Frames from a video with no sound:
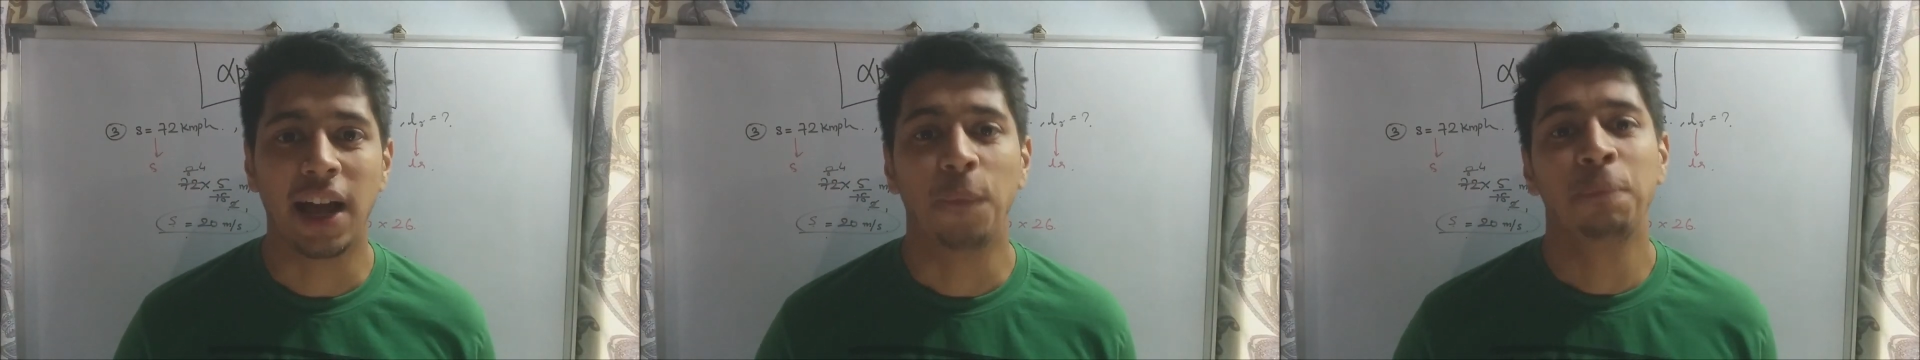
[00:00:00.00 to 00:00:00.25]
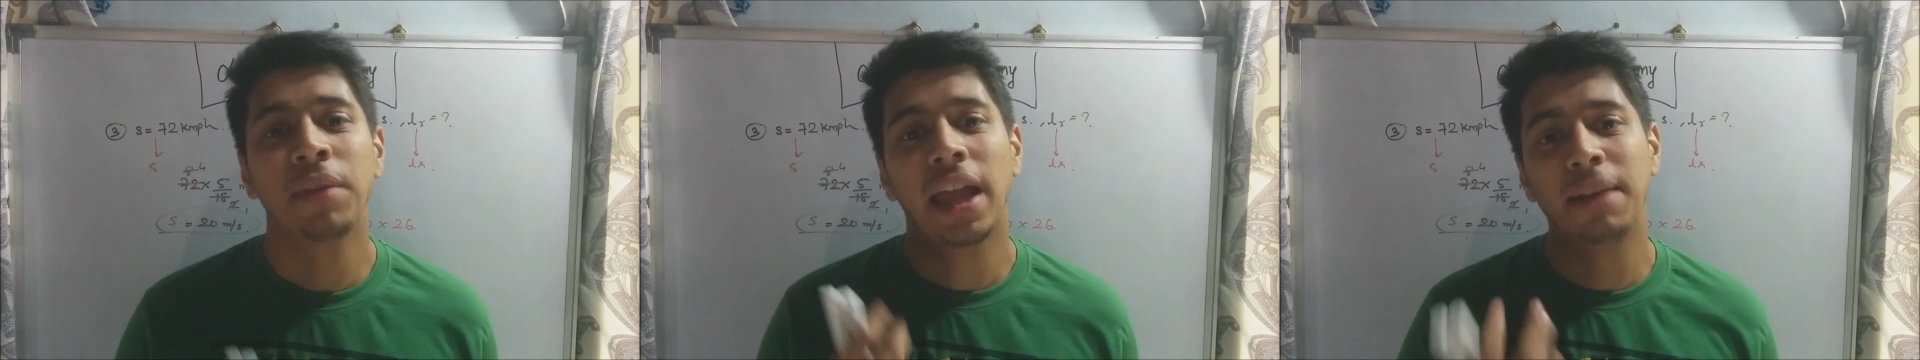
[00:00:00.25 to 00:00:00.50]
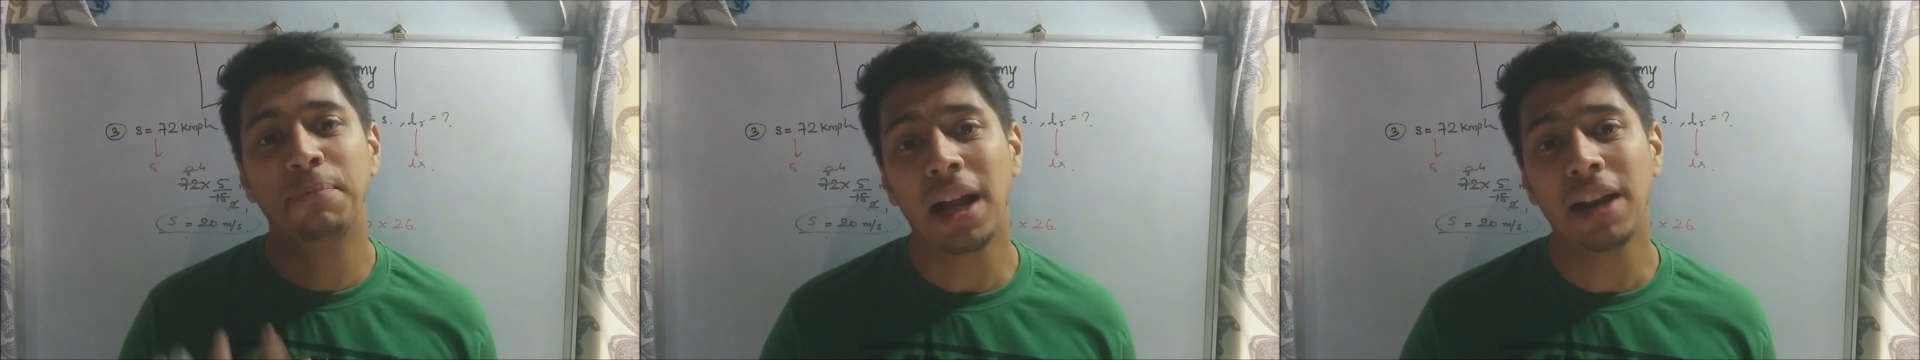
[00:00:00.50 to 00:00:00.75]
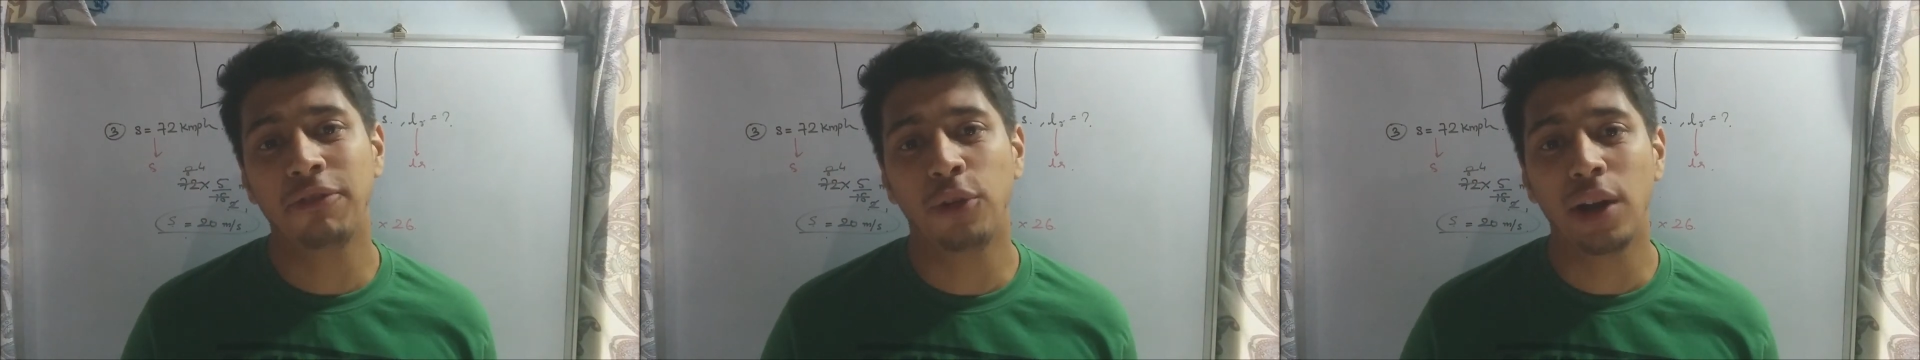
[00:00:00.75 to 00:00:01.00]
Now, in
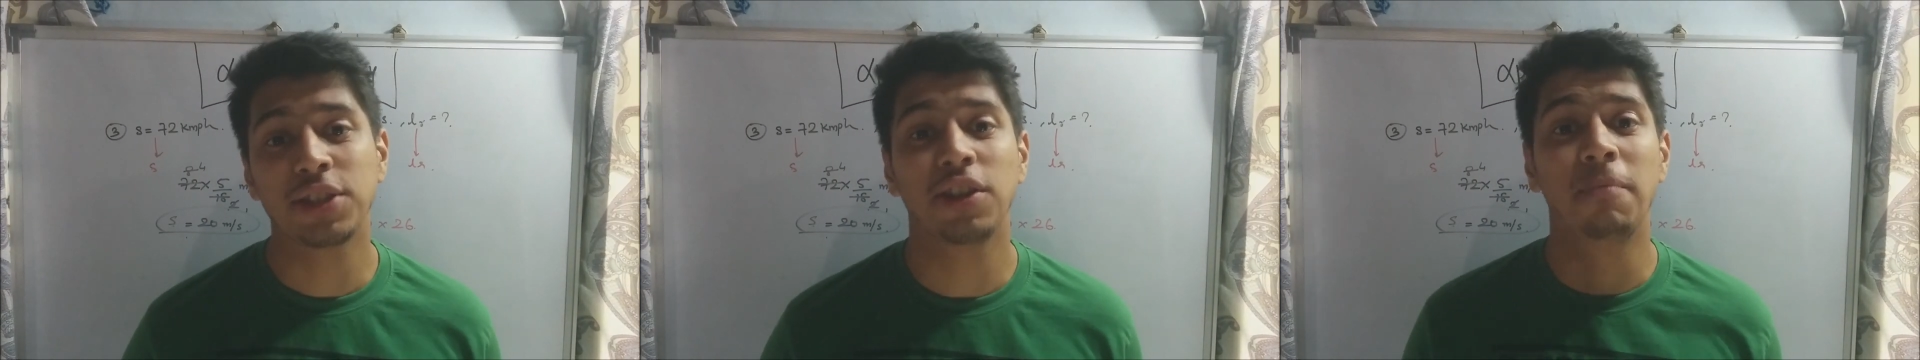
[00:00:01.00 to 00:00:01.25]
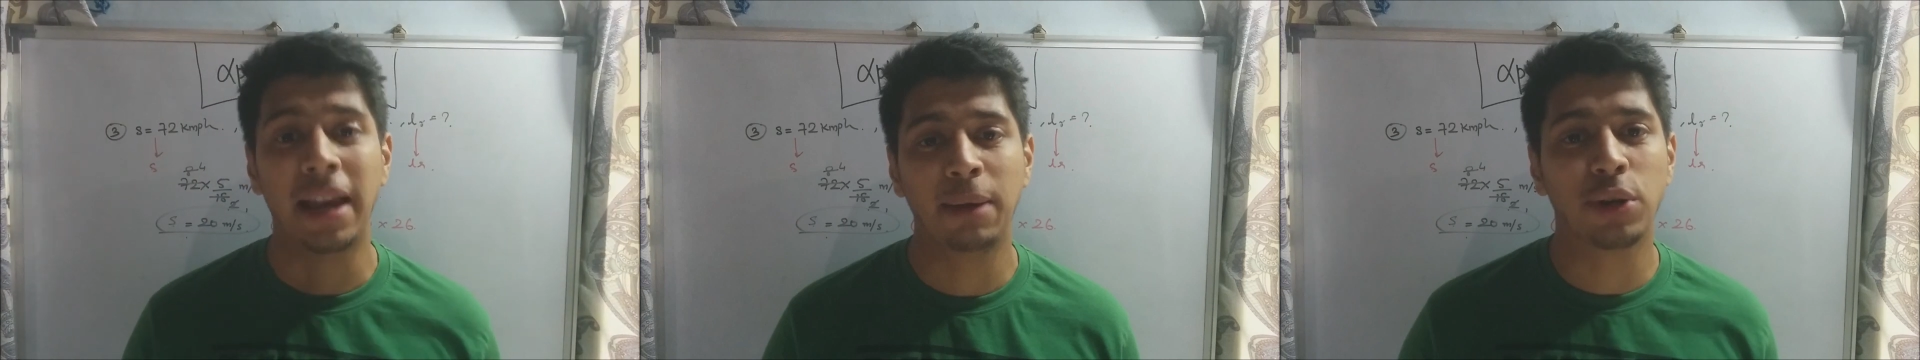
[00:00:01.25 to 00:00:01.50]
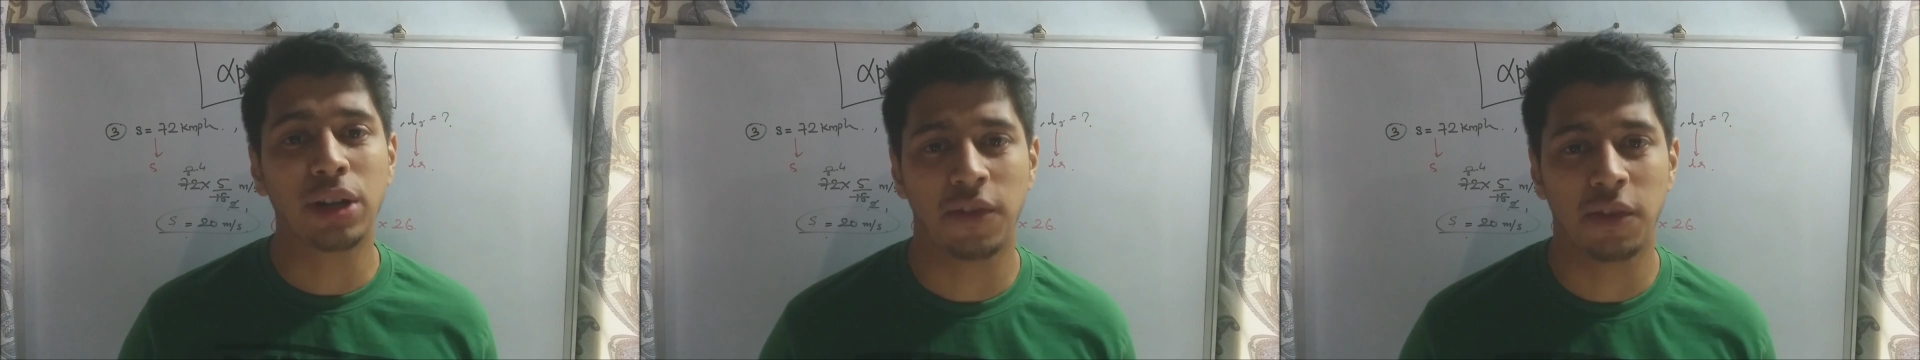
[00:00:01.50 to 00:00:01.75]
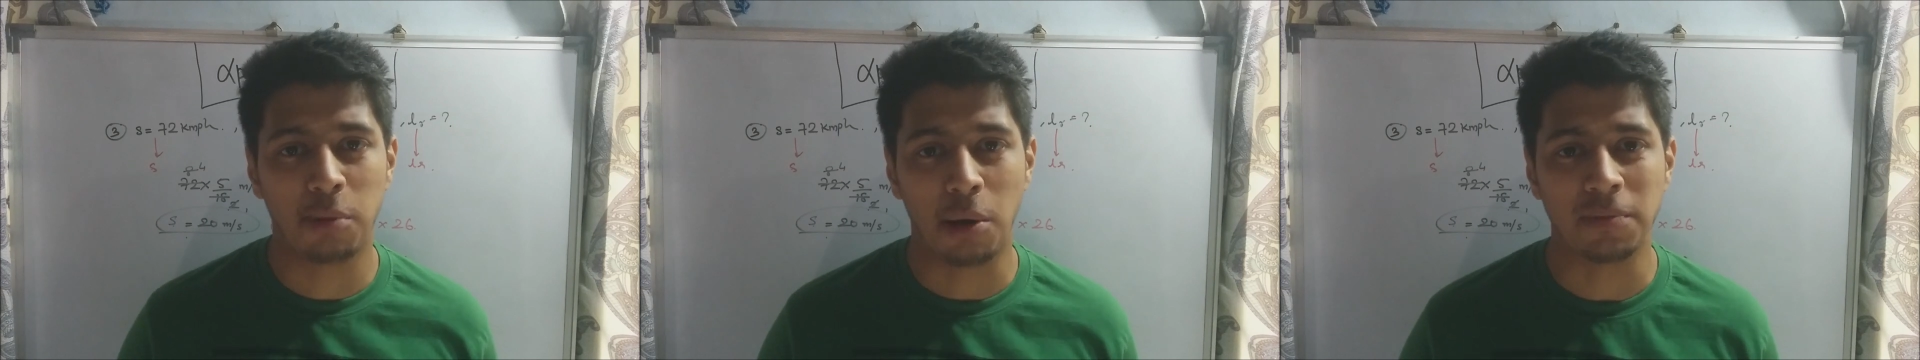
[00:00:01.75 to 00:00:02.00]
part 4, I'll solve many more
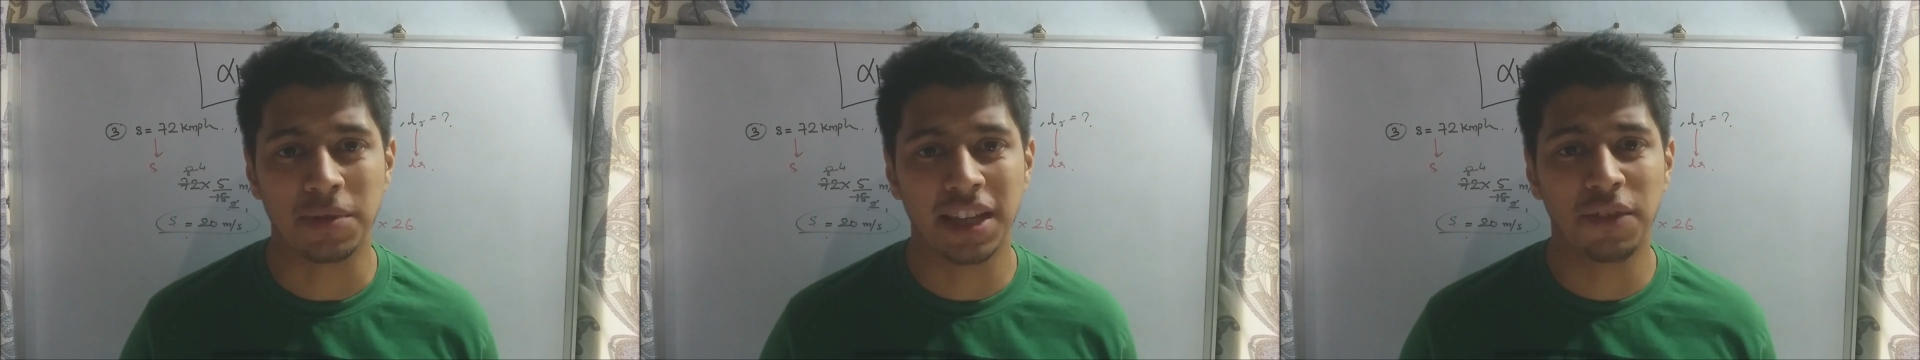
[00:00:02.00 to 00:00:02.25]
tougher problems.